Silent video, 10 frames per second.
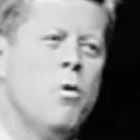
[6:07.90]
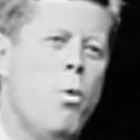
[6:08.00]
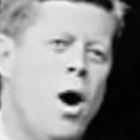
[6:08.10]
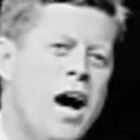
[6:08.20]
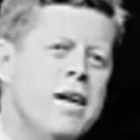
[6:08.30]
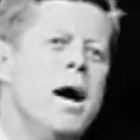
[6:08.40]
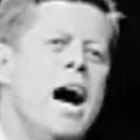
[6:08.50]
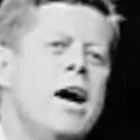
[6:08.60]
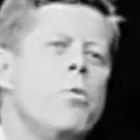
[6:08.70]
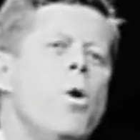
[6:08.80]
one
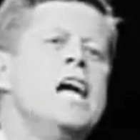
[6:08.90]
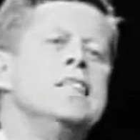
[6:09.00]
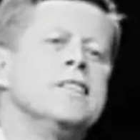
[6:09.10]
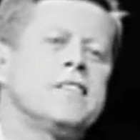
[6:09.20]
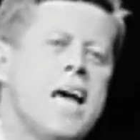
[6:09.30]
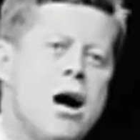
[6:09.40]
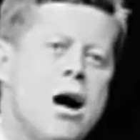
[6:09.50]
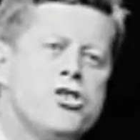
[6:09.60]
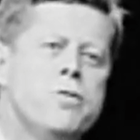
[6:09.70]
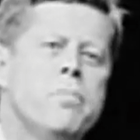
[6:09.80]
by one,
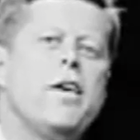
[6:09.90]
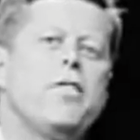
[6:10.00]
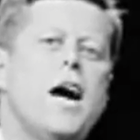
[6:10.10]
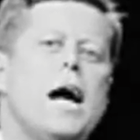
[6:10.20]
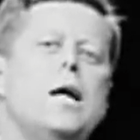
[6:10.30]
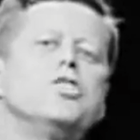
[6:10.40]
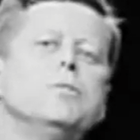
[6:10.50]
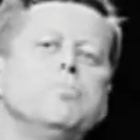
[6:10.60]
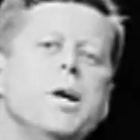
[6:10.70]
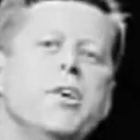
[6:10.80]
thousand by
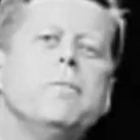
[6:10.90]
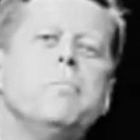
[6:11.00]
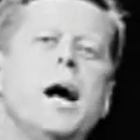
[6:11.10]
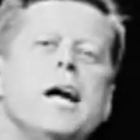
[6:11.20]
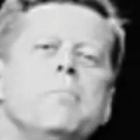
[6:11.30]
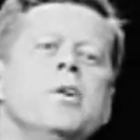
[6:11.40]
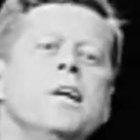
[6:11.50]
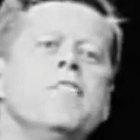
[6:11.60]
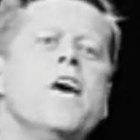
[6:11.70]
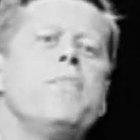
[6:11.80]
thousand, million by
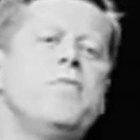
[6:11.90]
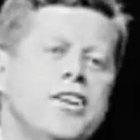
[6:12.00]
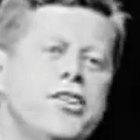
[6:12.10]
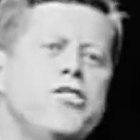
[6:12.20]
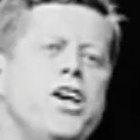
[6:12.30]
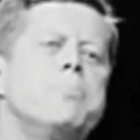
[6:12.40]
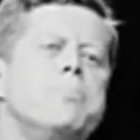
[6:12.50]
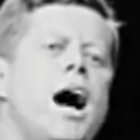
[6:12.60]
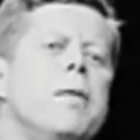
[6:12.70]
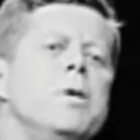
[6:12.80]
million, that this is a
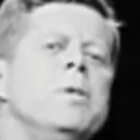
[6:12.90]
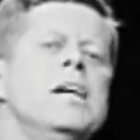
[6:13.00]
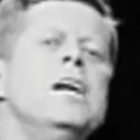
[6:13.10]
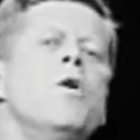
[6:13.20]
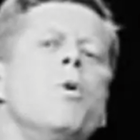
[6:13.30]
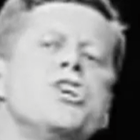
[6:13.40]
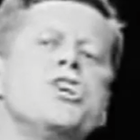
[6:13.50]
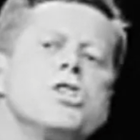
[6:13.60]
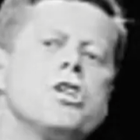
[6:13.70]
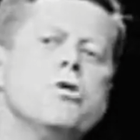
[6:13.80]
problem which
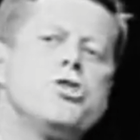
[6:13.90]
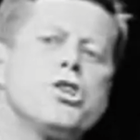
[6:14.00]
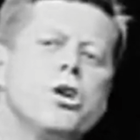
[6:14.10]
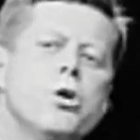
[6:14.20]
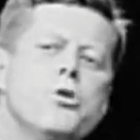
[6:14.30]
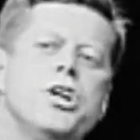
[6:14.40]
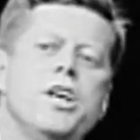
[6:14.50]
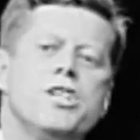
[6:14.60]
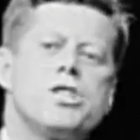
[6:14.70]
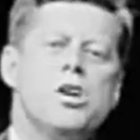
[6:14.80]
is, whose
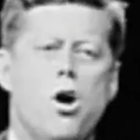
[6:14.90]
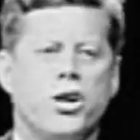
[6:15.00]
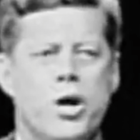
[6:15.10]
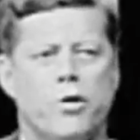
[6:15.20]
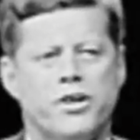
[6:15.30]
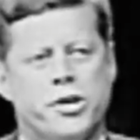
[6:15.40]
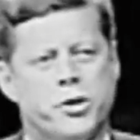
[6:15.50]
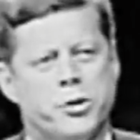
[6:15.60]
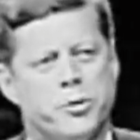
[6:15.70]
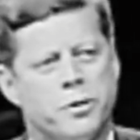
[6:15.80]
solution is long
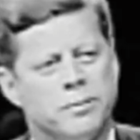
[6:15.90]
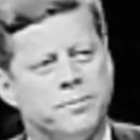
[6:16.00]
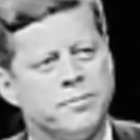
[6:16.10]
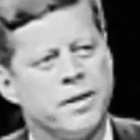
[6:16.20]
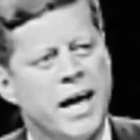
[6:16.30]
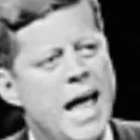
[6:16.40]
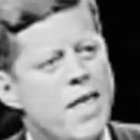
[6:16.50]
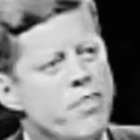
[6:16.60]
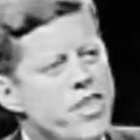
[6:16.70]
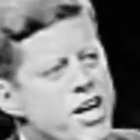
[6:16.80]
overdue.
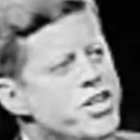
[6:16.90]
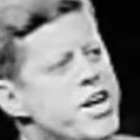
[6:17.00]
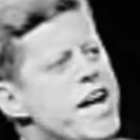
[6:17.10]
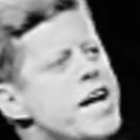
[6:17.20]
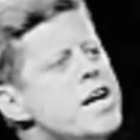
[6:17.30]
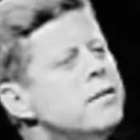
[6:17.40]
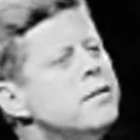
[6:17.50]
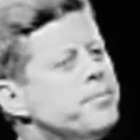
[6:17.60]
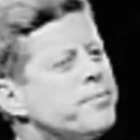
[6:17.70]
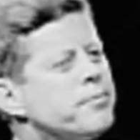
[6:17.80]
And this year,
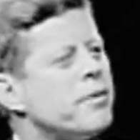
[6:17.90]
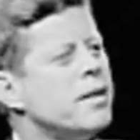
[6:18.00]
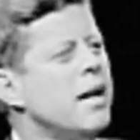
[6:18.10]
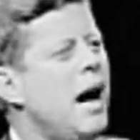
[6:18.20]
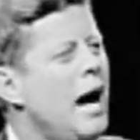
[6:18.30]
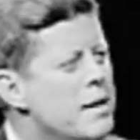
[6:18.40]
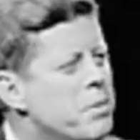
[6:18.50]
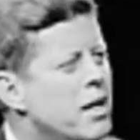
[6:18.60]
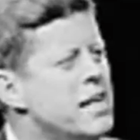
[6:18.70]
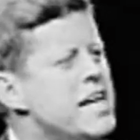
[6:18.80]
I
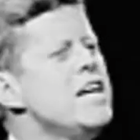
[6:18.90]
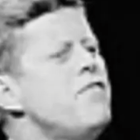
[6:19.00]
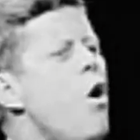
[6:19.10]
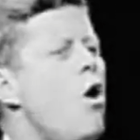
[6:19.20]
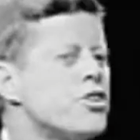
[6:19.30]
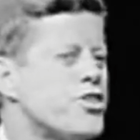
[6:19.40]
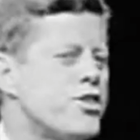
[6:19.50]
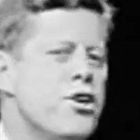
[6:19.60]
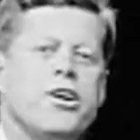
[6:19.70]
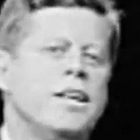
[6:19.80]
believe, or
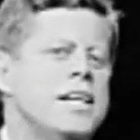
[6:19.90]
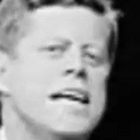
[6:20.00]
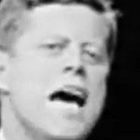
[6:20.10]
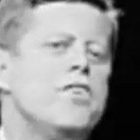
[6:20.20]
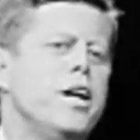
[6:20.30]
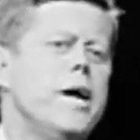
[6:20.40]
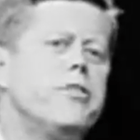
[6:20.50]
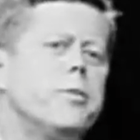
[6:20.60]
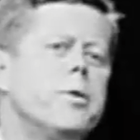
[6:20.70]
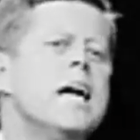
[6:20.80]
certainly as
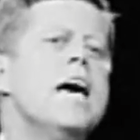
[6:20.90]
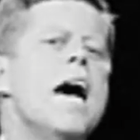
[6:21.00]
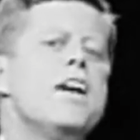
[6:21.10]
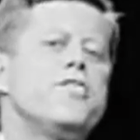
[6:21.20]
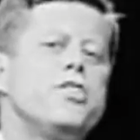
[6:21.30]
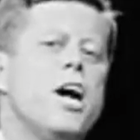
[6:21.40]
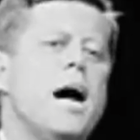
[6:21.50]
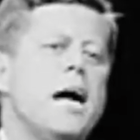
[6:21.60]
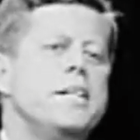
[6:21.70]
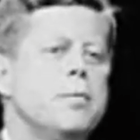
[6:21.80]
inevitably as the
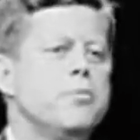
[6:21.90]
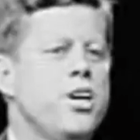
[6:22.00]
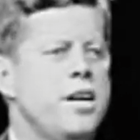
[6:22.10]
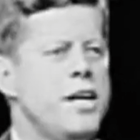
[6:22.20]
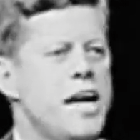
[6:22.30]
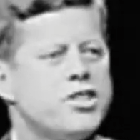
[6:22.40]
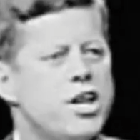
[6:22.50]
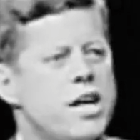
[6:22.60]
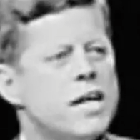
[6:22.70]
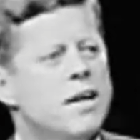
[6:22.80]
tide comes in
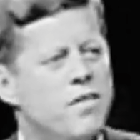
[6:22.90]
next year,